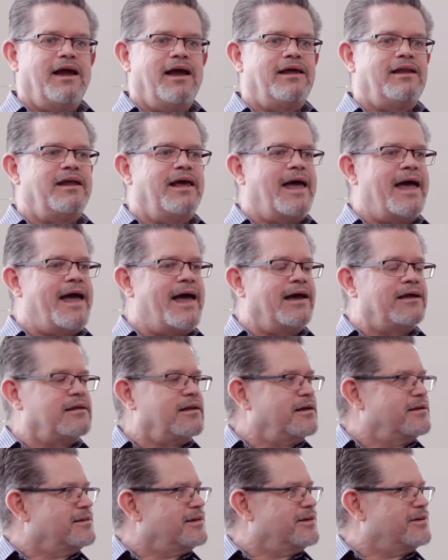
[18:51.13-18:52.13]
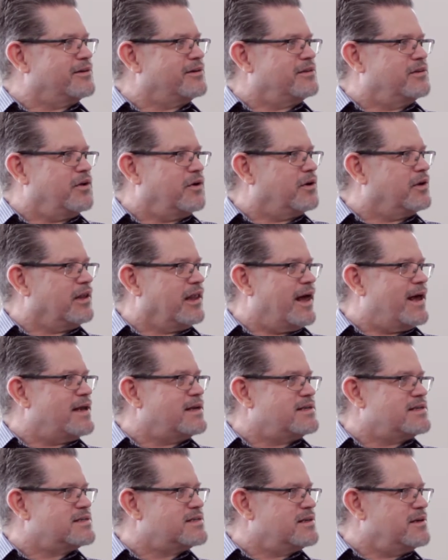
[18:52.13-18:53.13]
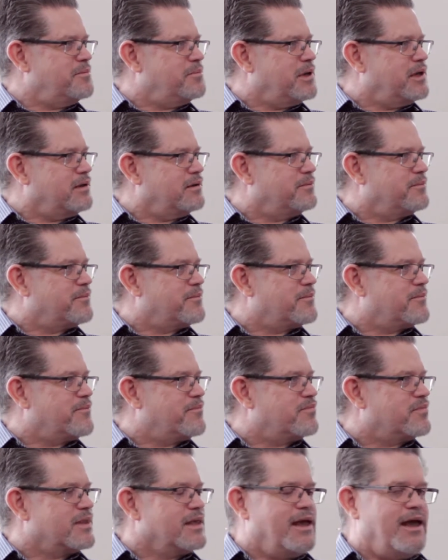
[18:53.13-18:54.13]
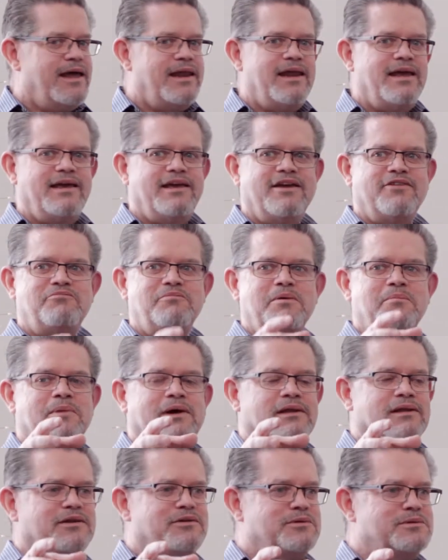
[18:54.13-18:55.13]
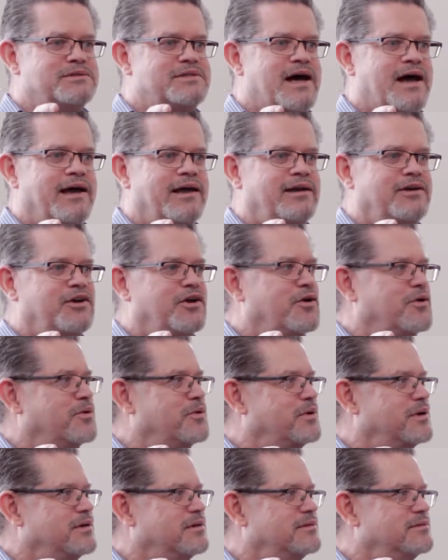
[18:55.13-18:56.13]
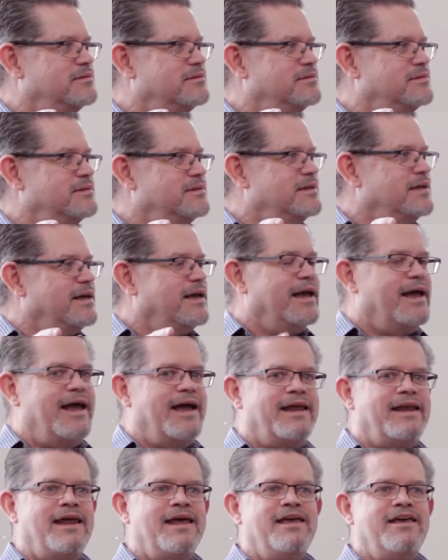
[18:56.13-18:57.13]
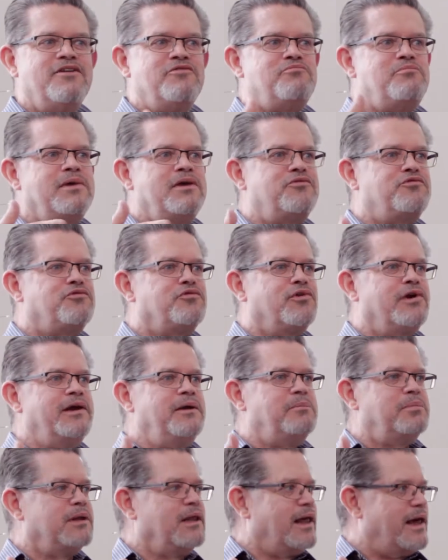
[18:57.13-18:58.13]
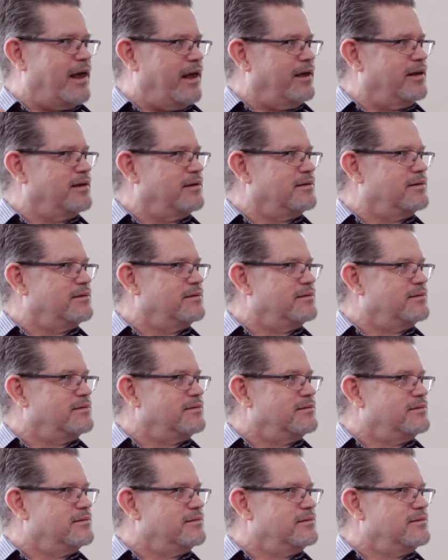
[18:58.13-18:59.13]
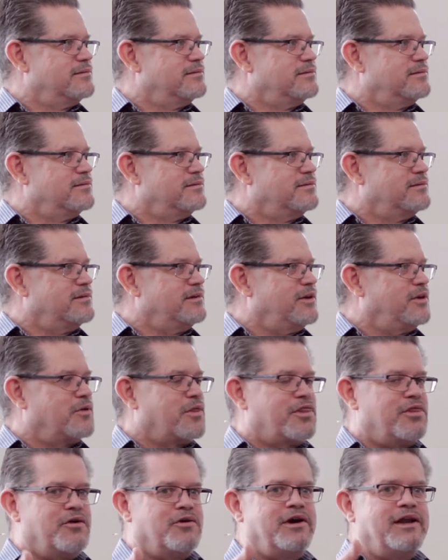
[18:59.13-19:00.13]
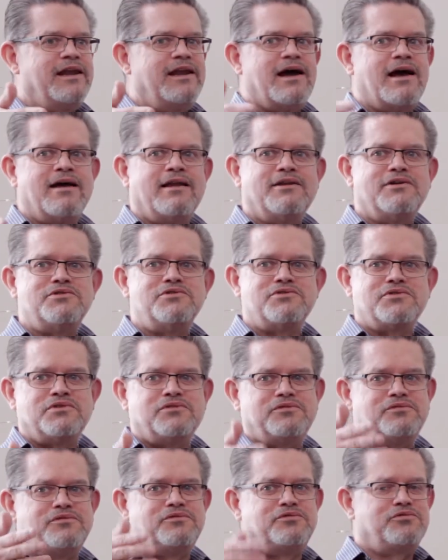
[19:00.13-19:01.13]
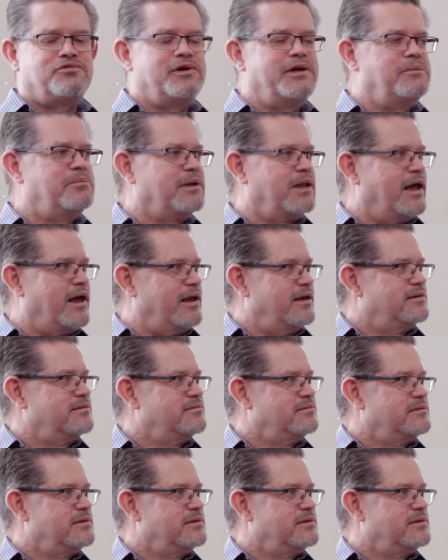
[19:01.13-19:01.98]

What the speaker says: and they act like they're glad to see me, and they give me my little Diet Coke, and they give me free play, $30 of free play.